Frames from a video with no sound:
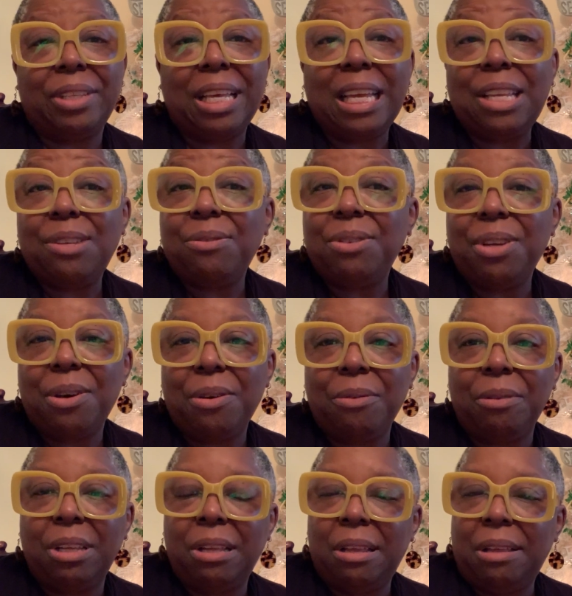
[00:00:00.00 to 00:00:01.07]
I don't
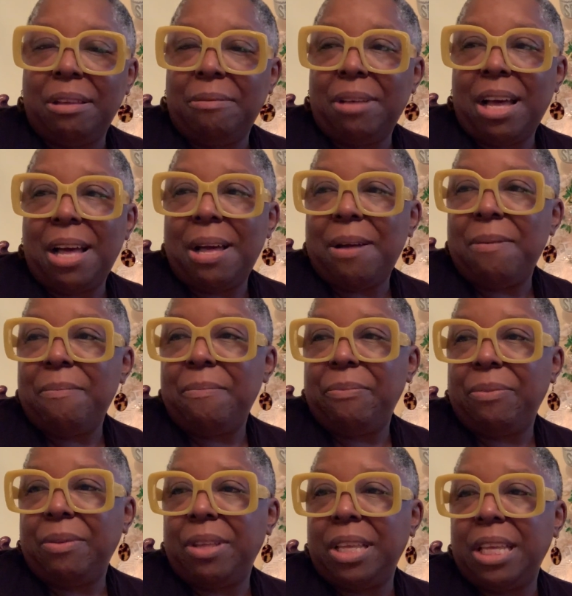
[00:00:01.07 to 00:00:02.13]
know.
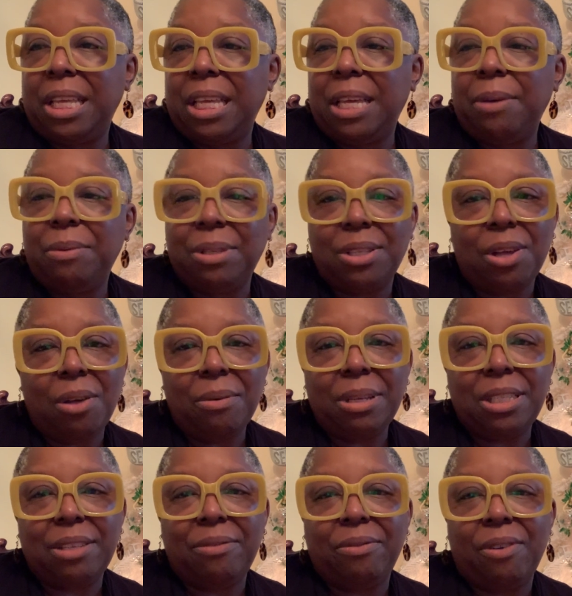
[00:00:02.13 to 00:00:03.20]
He was
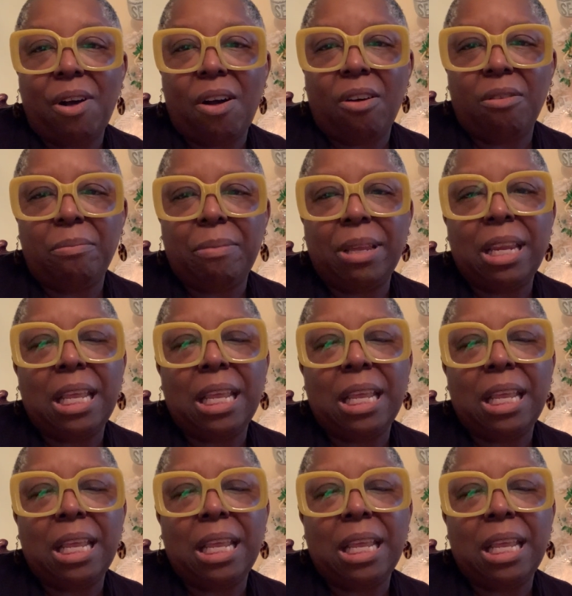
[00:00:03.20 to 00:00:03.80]
always involved, but